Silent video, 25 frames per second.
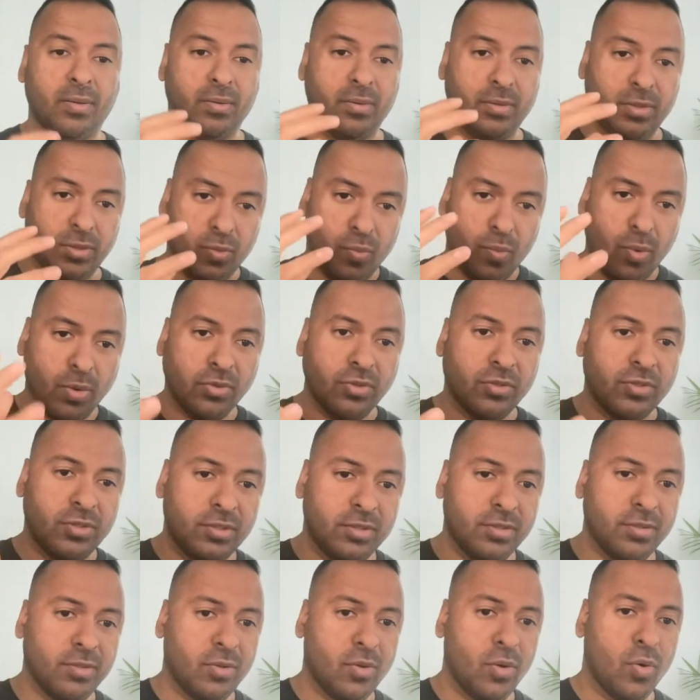you want
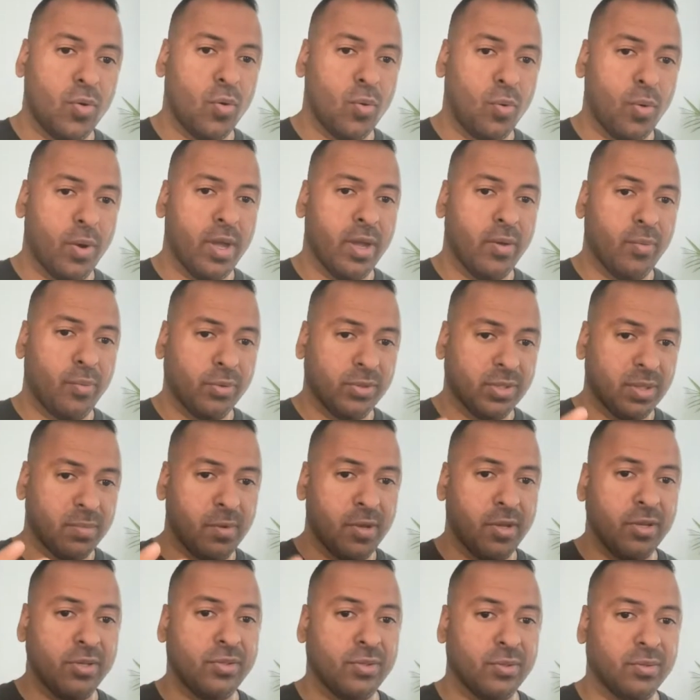to go away with some
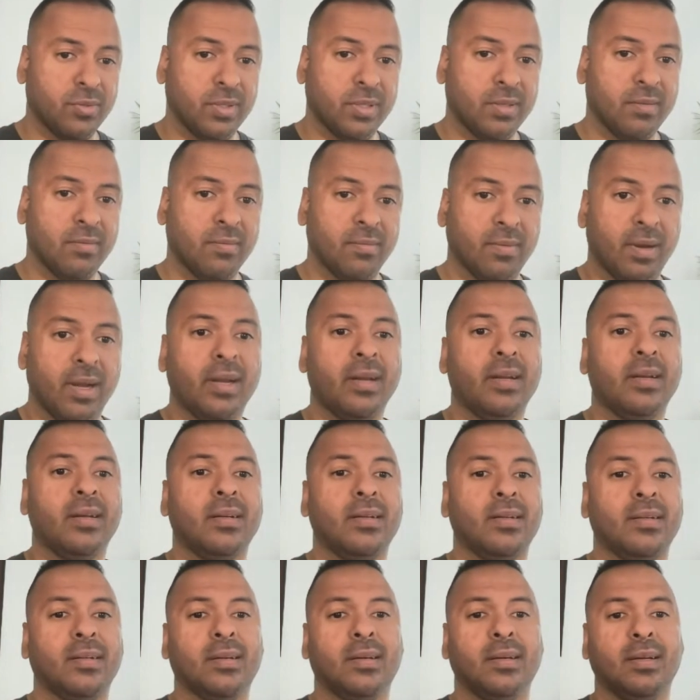history, right?
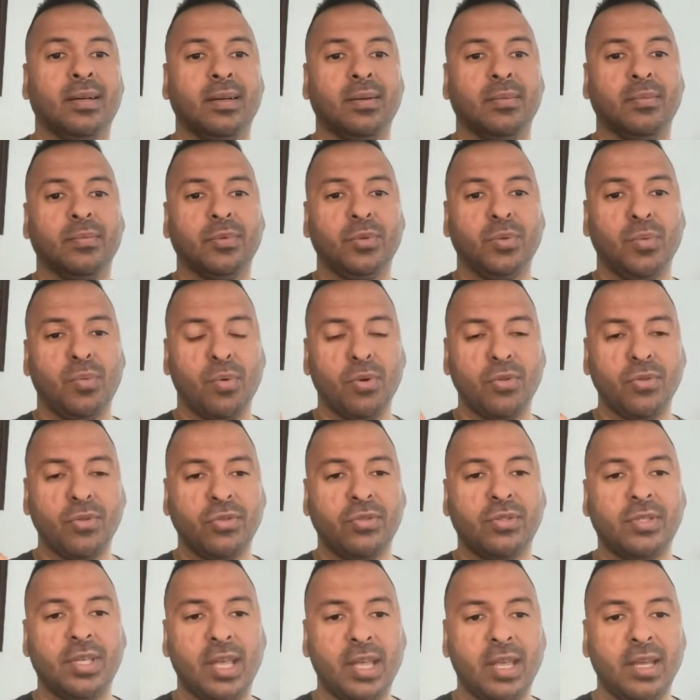You want
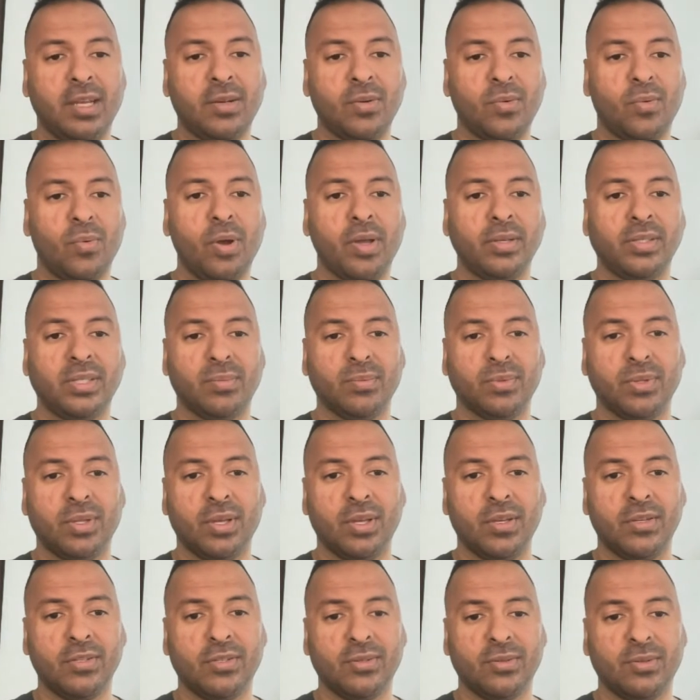to take away some of the
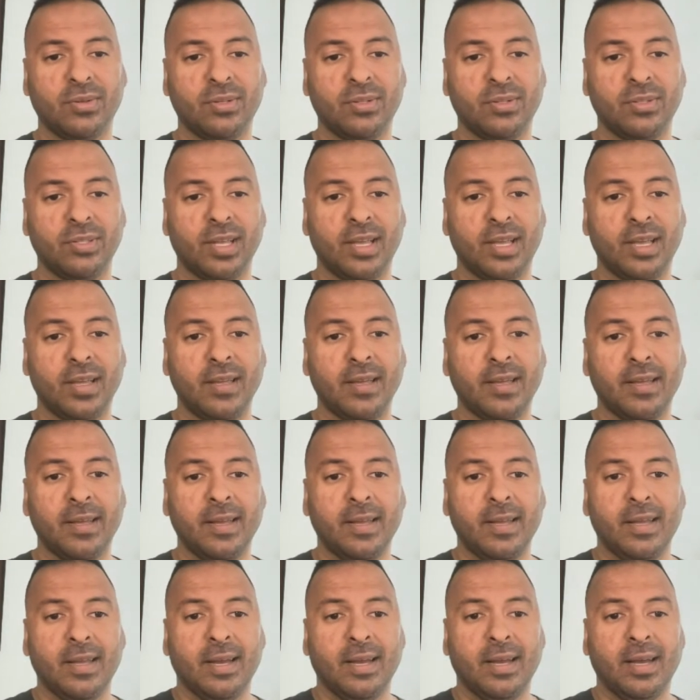history to say,
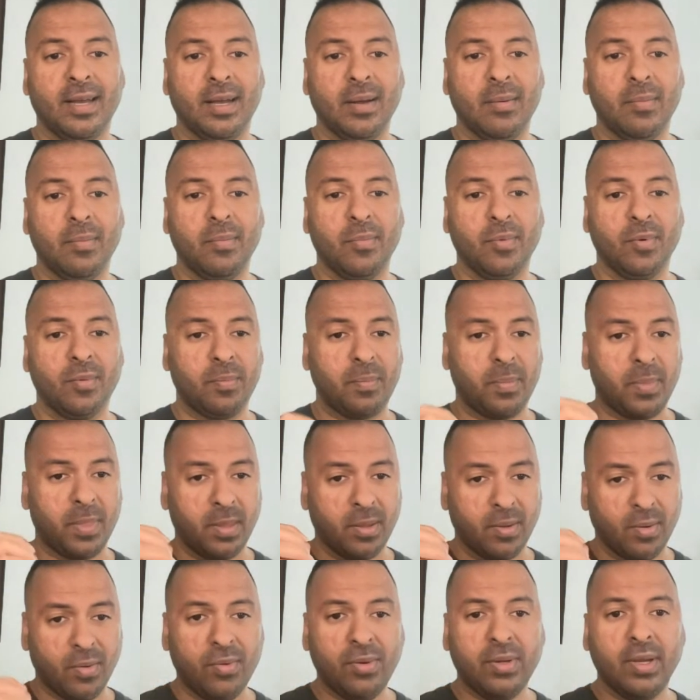um,
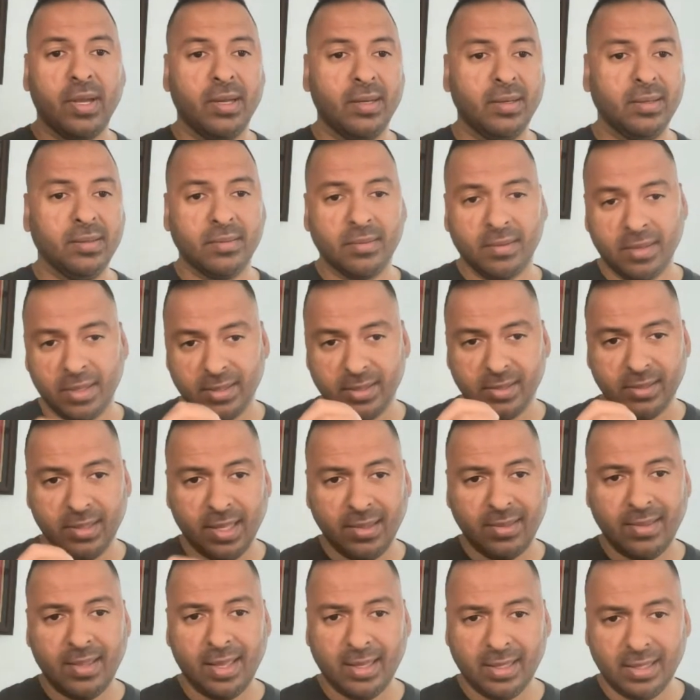okay, it's
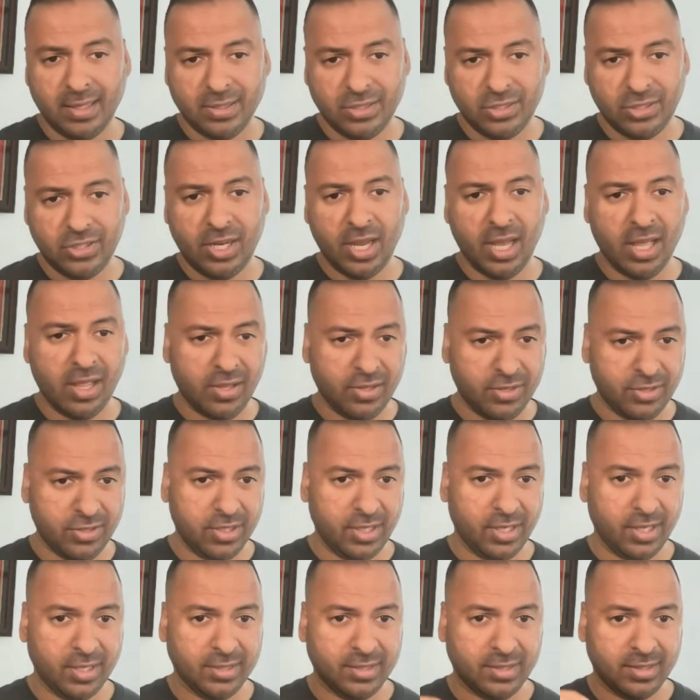not that as
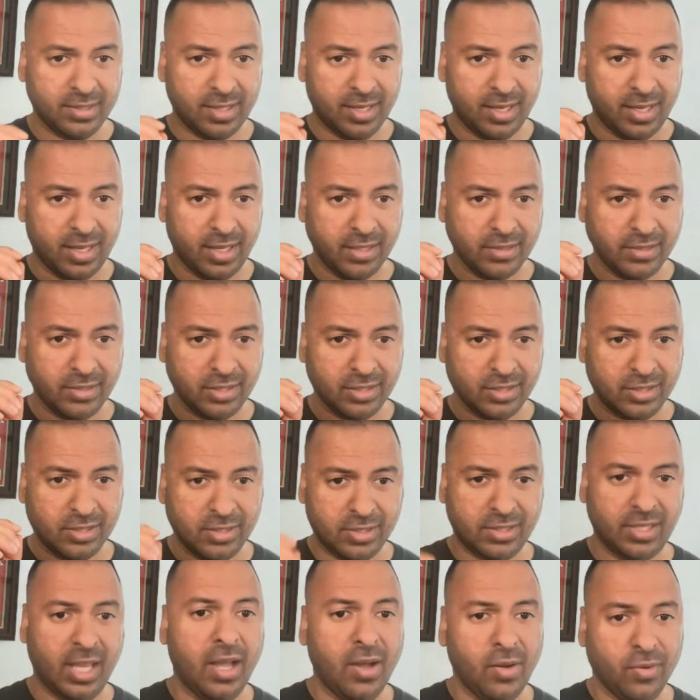challenging as it
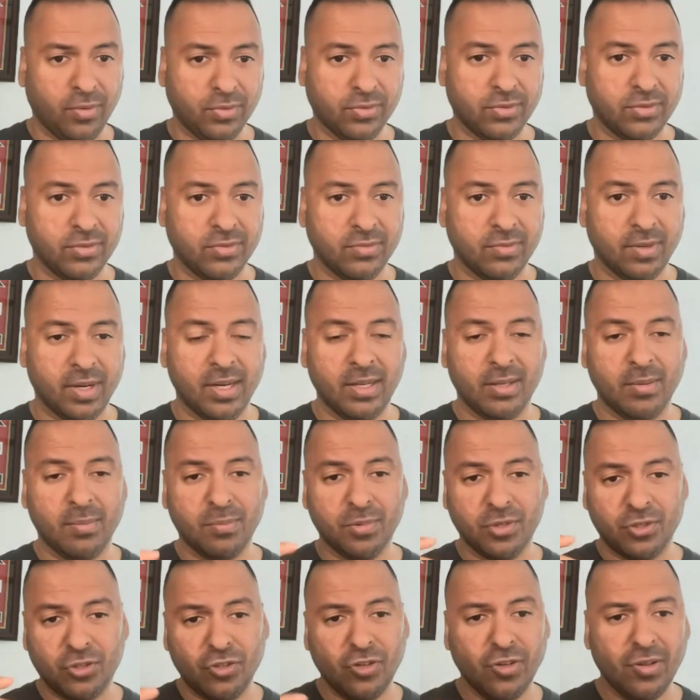sounds, right? The
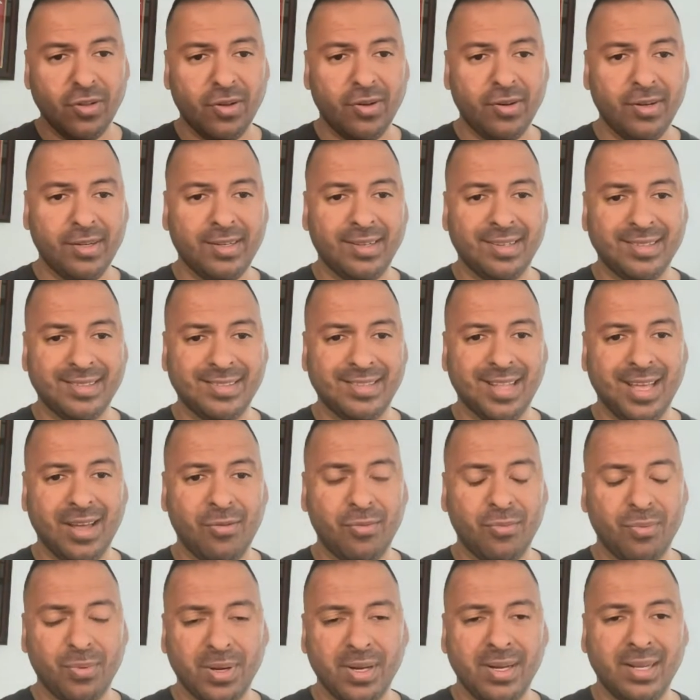machine learning is
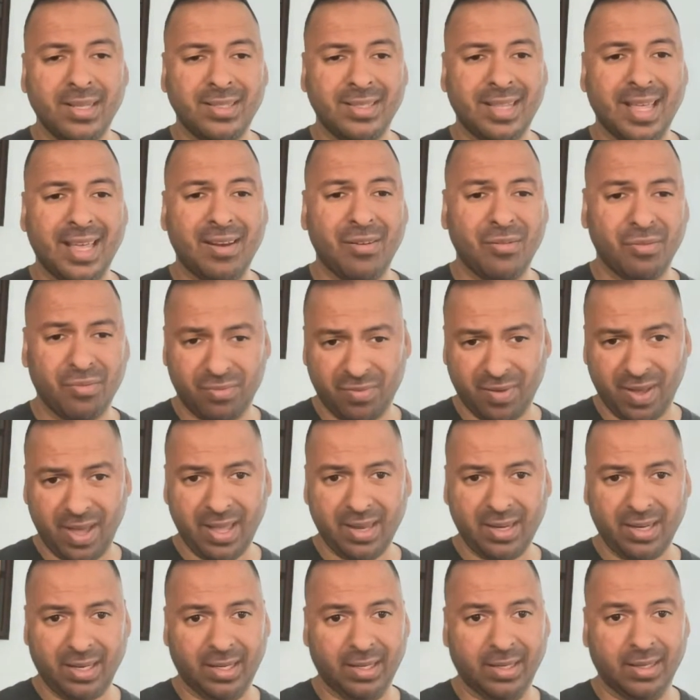not really that
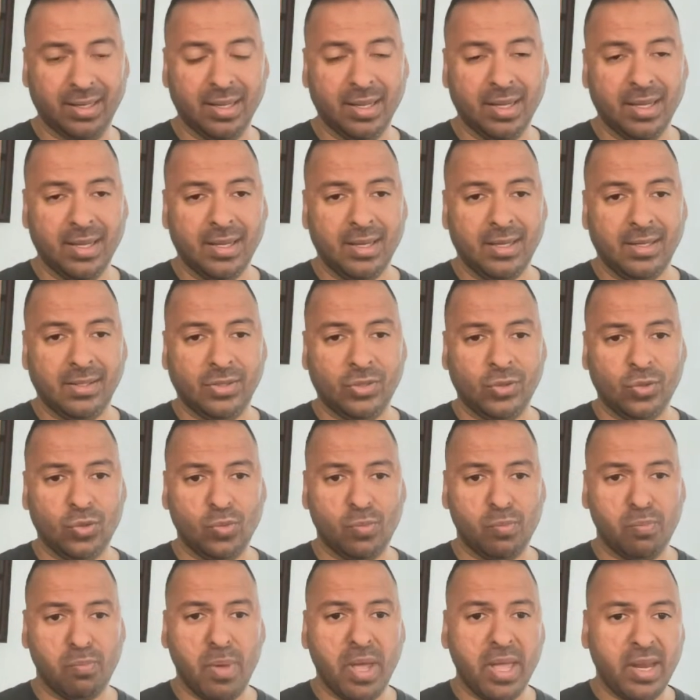inviting
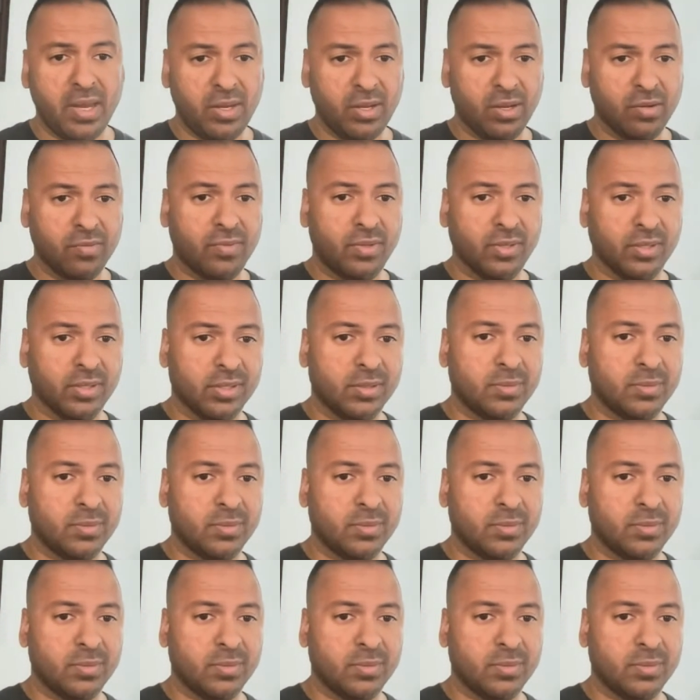to many of the